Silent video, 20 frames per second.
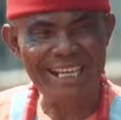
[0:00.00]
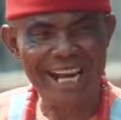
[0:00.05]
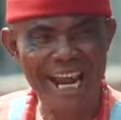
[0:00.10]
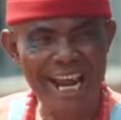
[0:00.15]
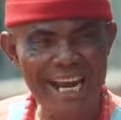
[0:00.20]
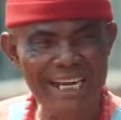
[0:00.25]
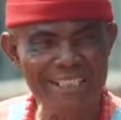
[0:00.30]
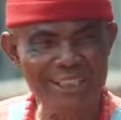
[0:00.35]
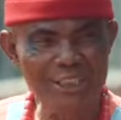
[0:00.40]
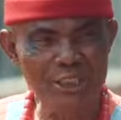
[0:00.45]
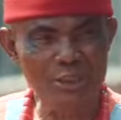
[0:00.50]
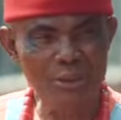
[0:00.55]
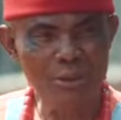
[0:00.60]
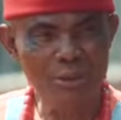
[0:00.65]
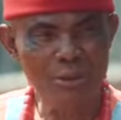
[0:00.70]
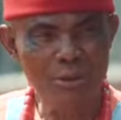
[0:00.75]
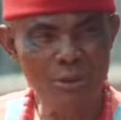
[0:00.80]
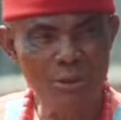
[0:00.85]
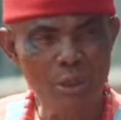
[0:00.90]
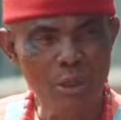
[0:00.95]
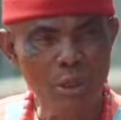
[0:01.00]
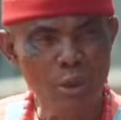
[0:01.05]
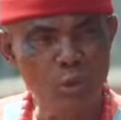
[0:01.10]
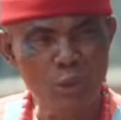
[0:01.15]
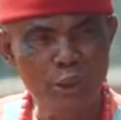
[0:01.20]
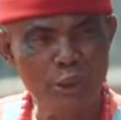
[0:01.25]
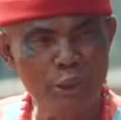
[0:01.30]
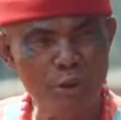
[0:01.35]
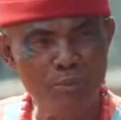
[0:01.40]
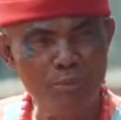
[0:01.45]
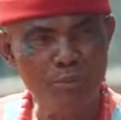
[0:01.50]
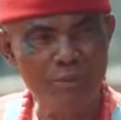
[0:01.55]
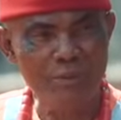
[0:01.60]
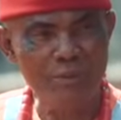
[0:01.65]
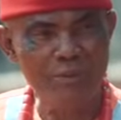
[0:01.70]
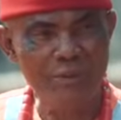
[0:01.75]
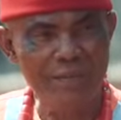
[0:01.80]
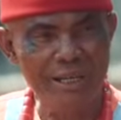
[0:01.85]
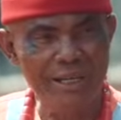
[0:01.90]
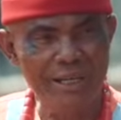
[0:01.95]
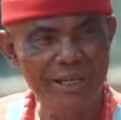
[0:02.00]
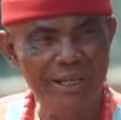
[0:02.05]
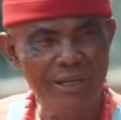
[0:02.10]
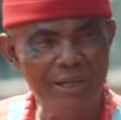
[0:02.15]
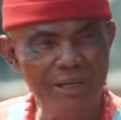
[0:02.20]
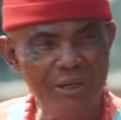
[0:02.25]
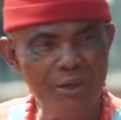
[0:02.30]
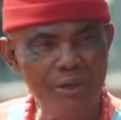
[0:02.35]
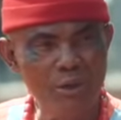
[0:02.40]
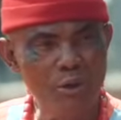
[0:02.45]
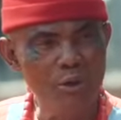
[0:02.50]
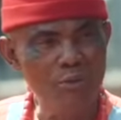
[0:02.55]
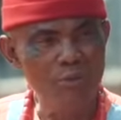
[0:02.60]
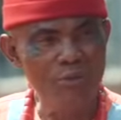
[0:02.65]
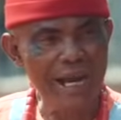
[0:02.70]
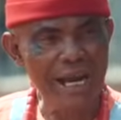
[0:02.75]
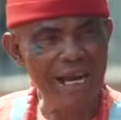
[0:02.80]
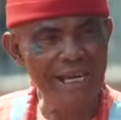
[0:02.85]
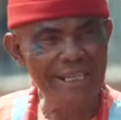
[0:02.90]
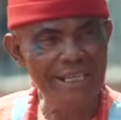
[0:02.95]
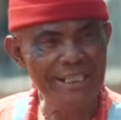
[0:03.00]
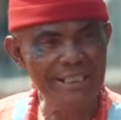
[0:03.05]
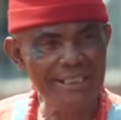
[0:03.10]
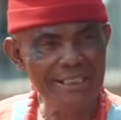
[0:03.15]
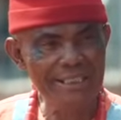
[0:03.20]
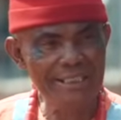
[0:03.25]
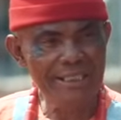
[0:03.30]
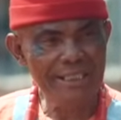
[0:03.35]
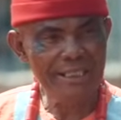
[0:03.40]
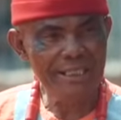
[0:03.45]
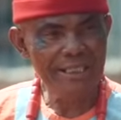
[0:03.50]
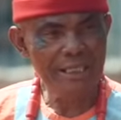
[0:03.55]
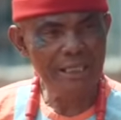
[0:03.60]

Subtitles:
kind will not prevail over it.